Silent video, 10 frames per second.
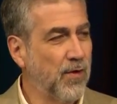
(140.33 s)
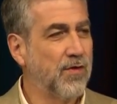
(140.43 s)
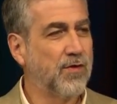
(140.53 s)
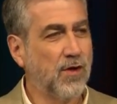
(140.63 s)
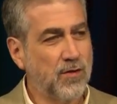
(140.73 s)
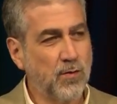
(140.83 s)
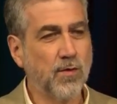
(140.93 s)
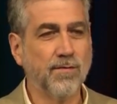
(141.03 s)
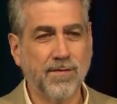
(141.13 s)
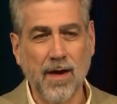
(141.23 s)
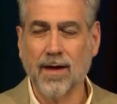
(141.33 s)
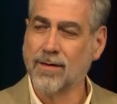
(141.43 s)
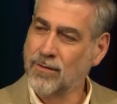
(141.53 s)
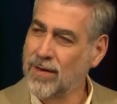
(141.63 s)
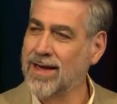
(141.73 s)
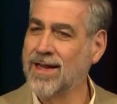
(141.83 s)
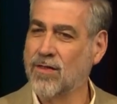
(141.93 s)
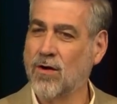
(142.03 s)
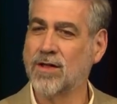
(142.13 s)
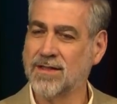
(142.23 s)
can start sort of
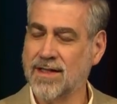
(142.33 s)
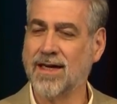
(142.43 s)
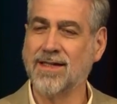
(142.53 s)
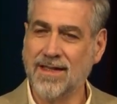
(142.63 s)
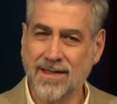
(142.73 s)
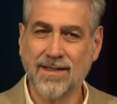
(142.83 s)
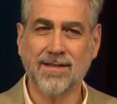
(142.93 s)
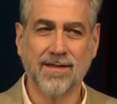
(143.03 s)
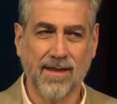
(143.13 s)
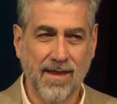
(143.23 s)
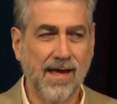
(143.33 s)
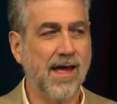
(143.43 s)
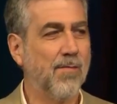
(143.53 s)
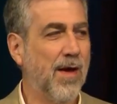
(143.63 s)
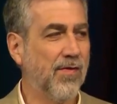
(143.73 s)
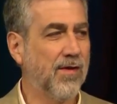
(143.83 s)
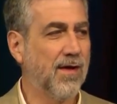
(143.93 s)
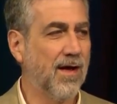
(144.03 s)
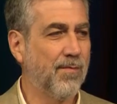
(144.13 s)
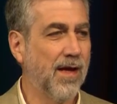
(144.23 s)
trading thoughts and ideas and thinking about the
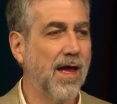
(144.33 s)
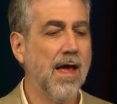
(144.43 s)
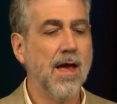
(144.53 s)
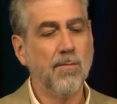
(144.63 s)
topic